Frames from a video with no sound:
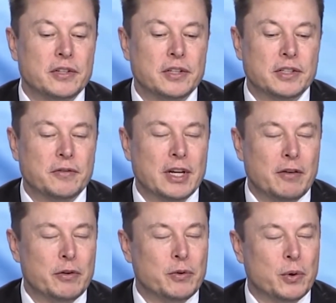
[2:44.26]
there's some
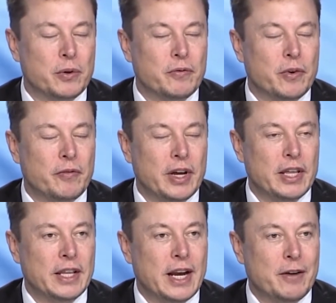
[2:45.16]
time before
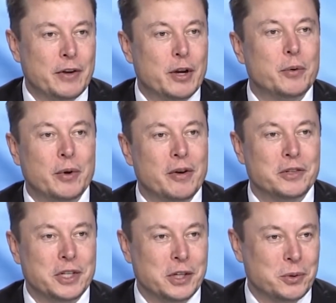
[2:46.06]
making that happen, and we
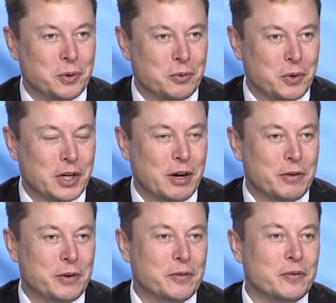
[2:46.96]
obviously need to
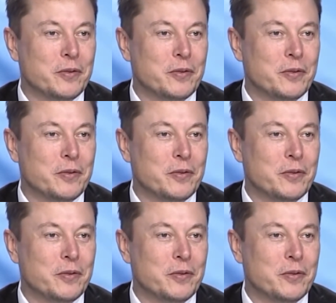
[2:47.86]
recover